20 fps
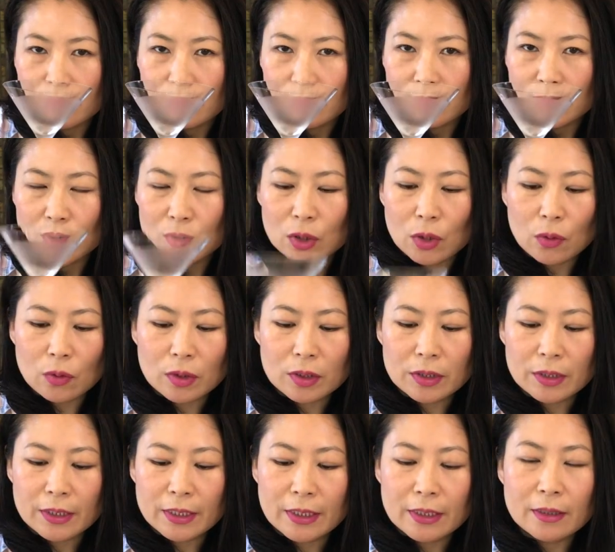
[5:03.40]
so
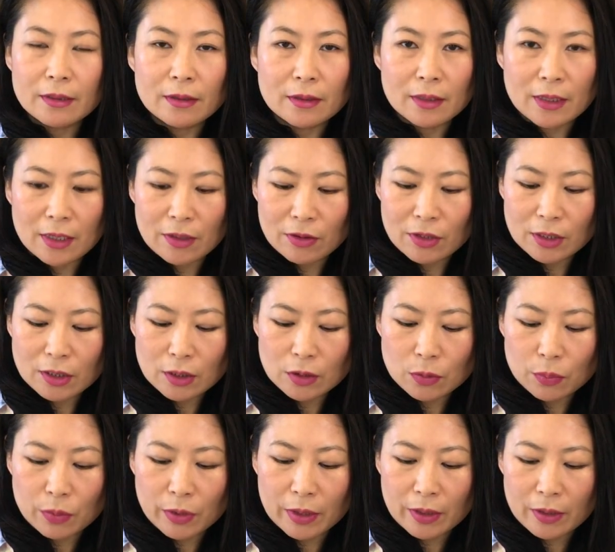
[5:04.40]
clean. And this
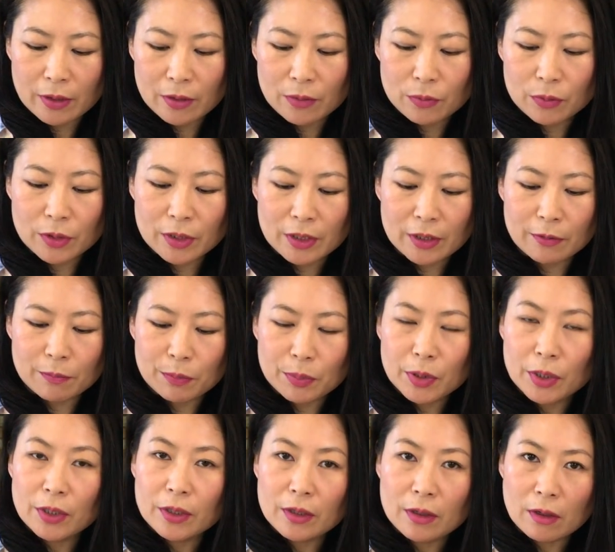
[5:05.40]
is where we're gonna
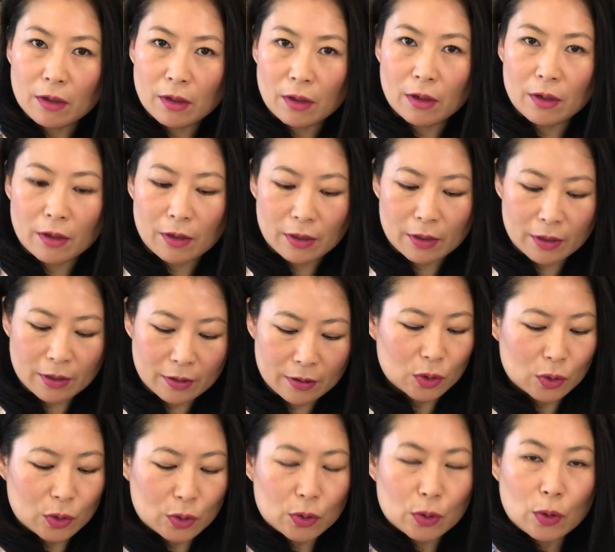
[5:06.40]
put our
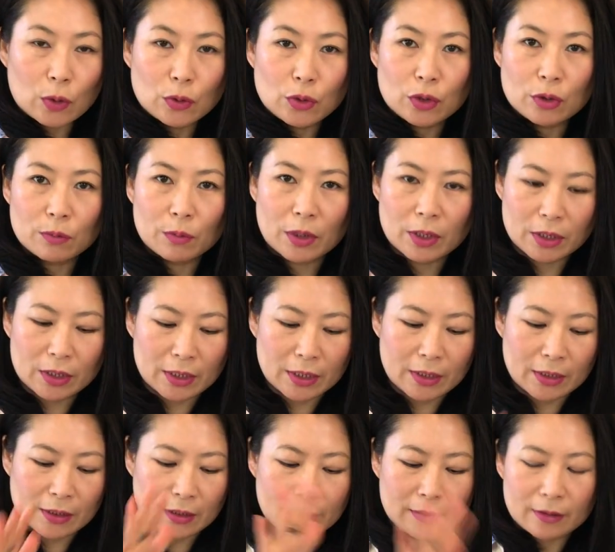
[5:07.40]
Soju
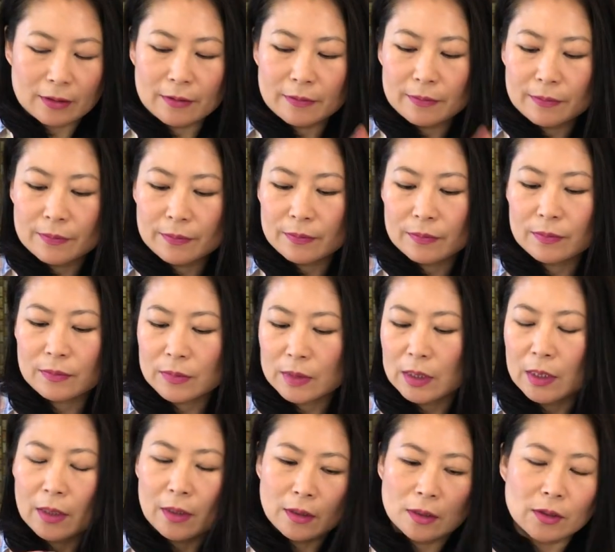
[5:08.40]
Martini.
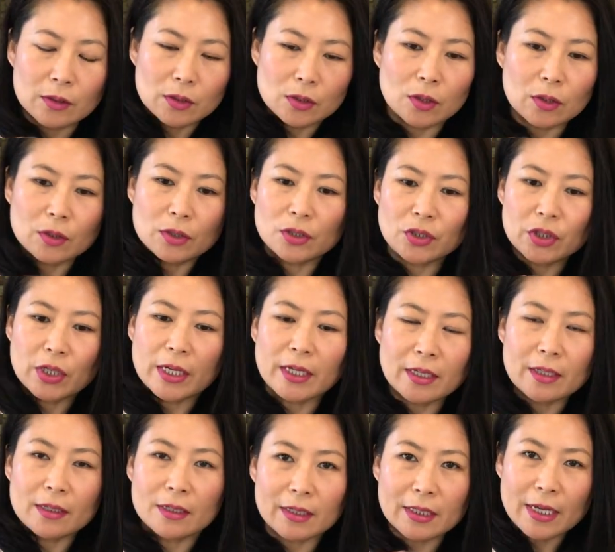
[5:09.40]
So let's
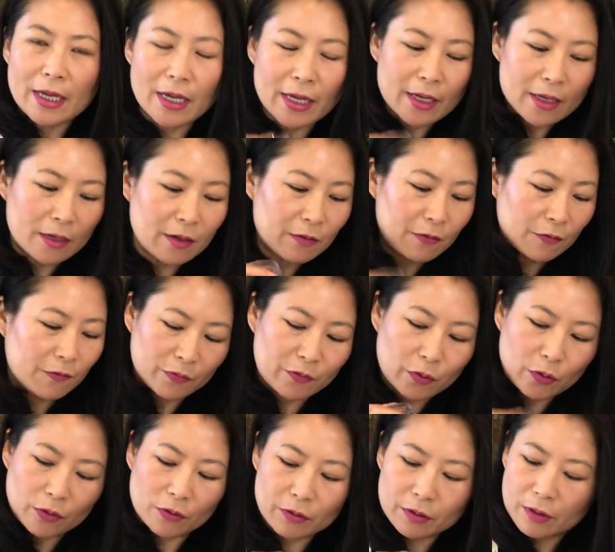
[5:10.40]
shake it again
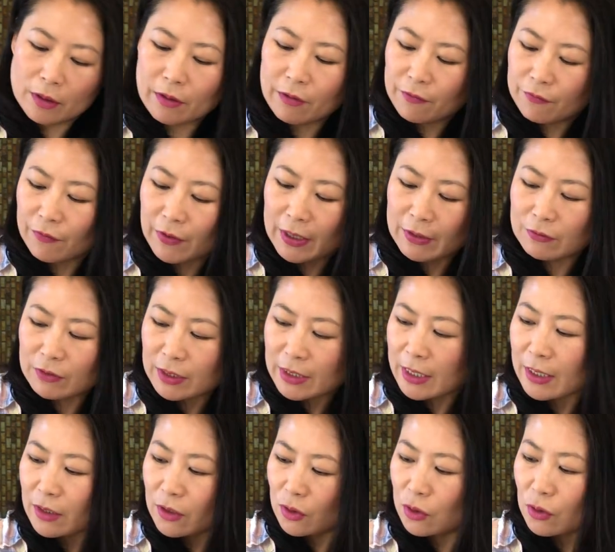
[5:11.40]
for another 5
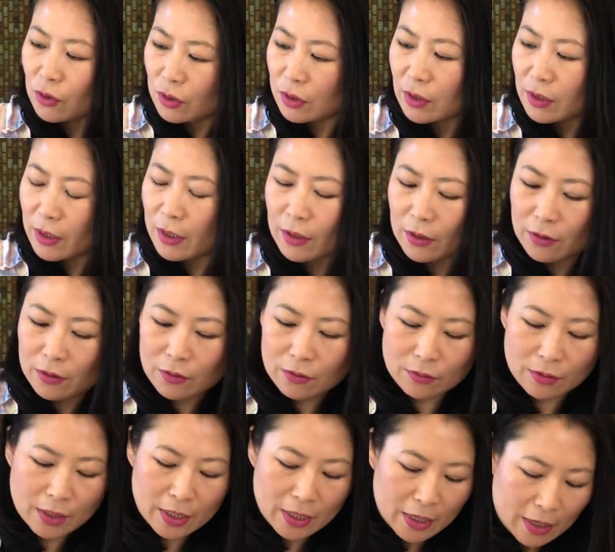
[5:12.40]
seconds or
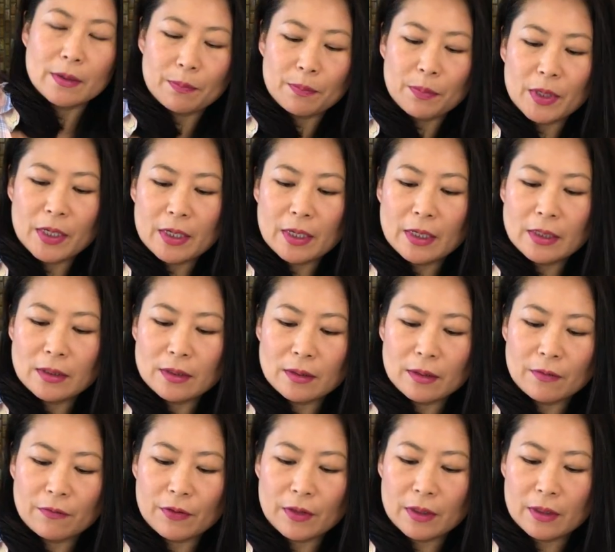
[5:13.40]
so. Because
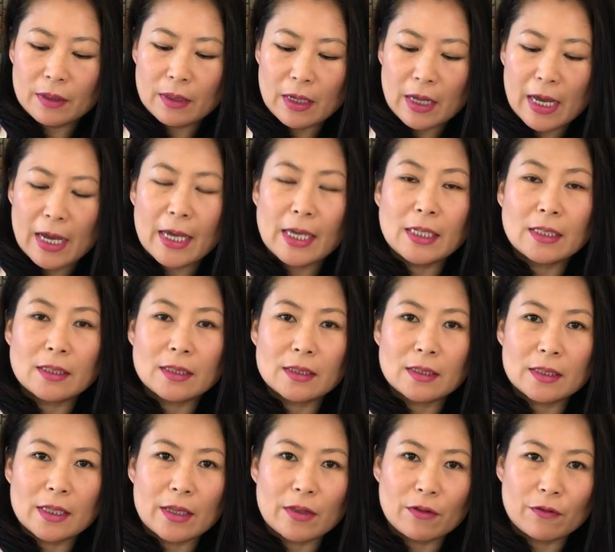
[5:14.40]
of the
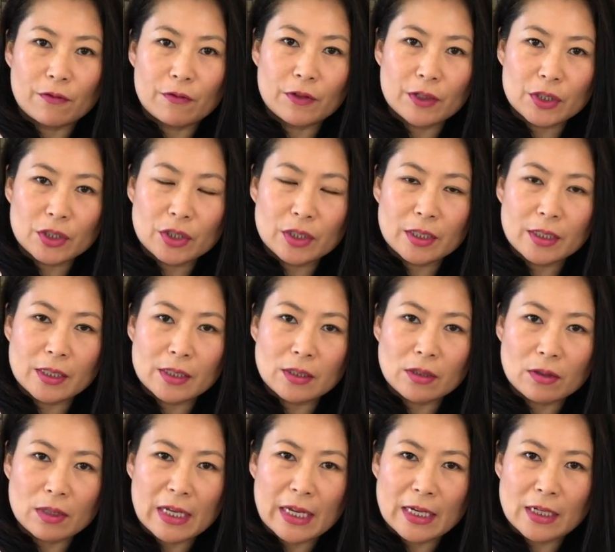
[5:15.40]
ice and the friction, it's
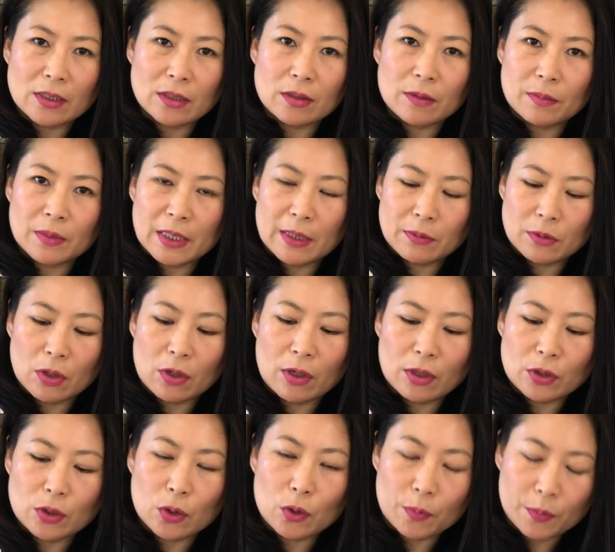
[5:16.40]
kind of sometimes
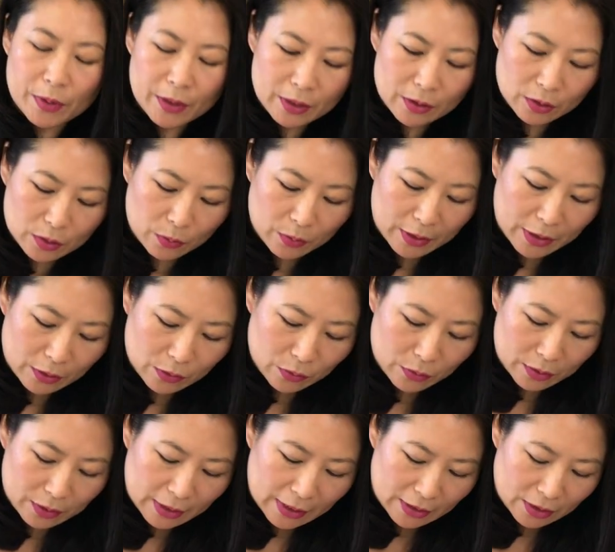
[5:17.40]
hard to open this. So what I do
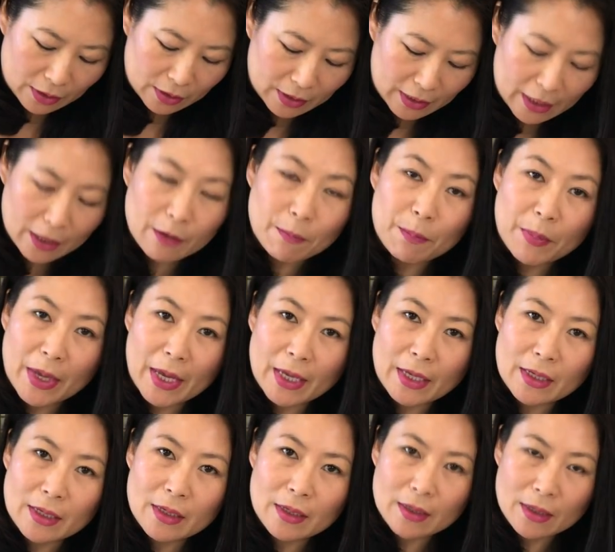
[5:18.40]
is I just kind of
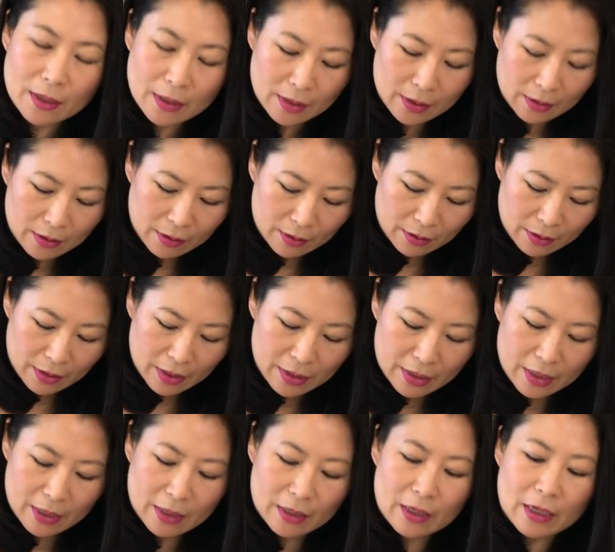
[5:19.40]
bang it
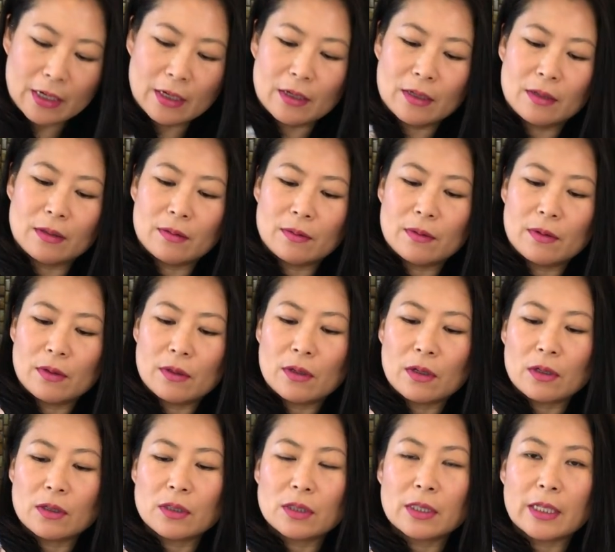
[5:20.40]
and then it kind of
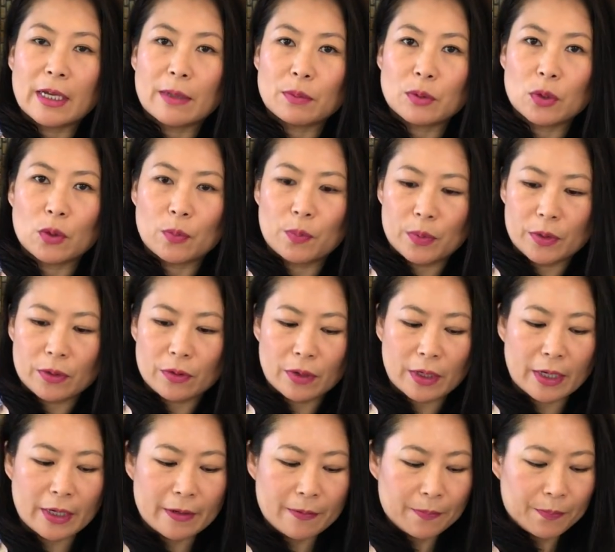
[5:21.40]
snaps open,
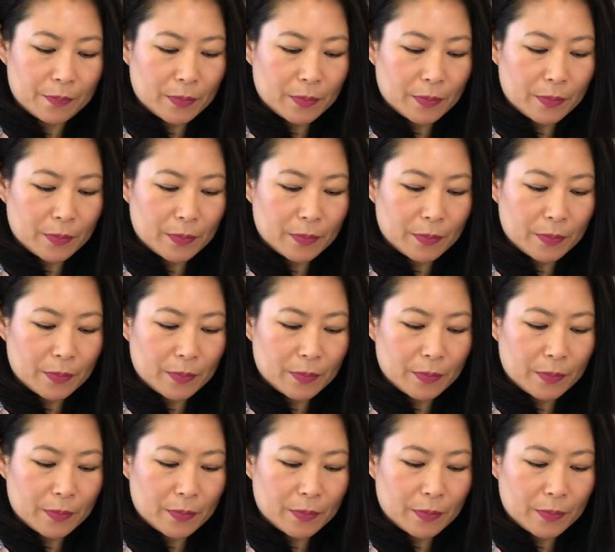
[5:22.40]
okay?